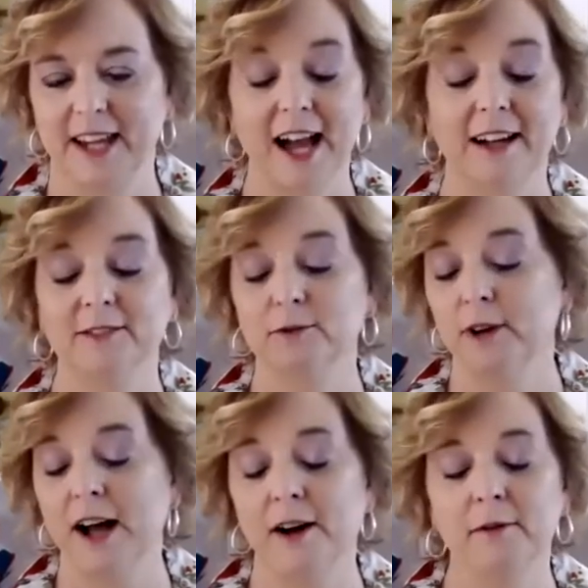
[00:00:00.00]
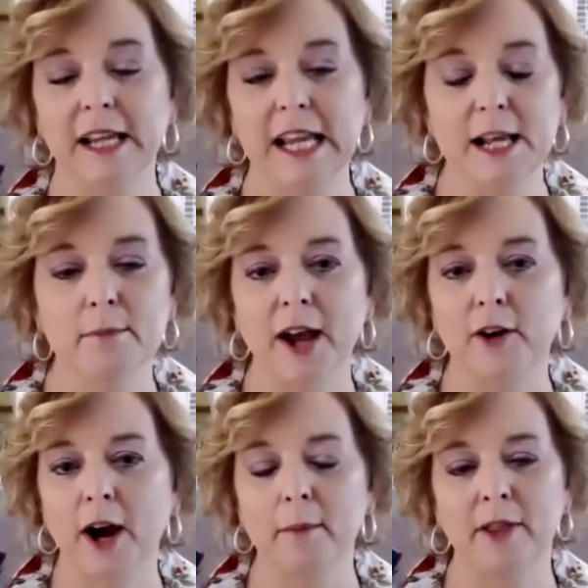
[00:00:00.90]
Yeah, well, he and
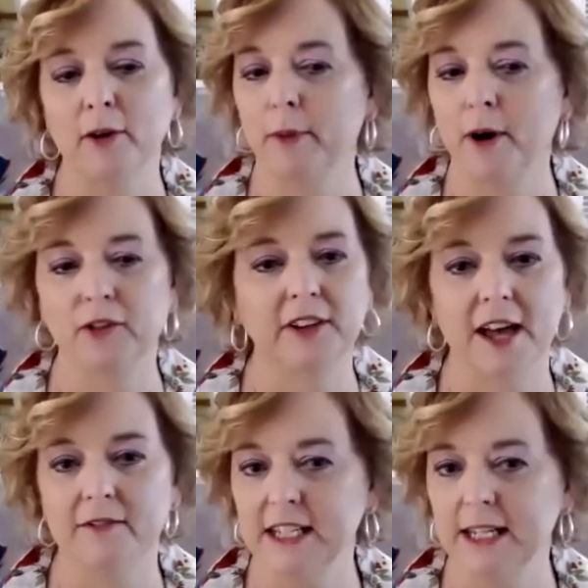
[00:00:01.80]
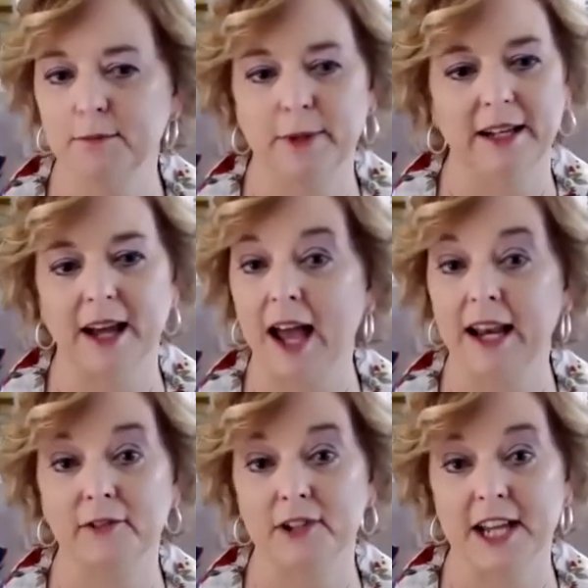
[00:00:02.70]
my grandmother both loved it, but I
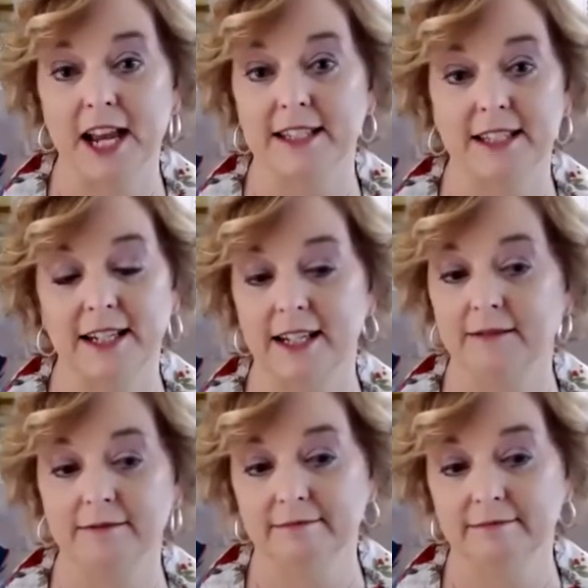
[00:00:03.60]
never tasted it.